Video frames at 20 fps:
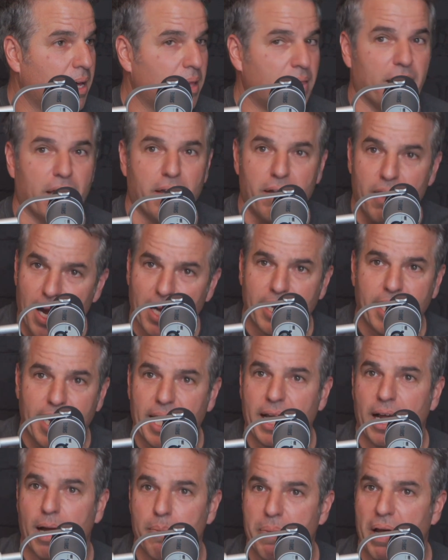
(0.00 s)
That not
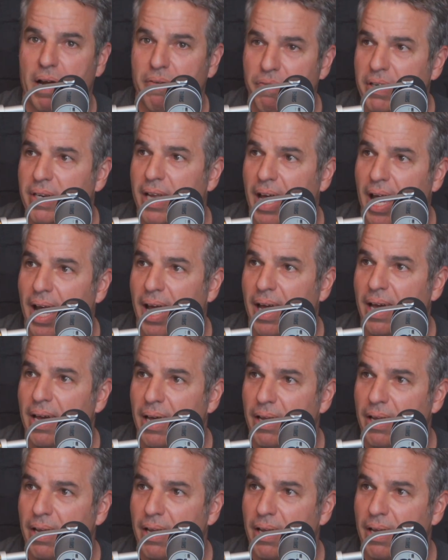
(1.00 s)
getting up every day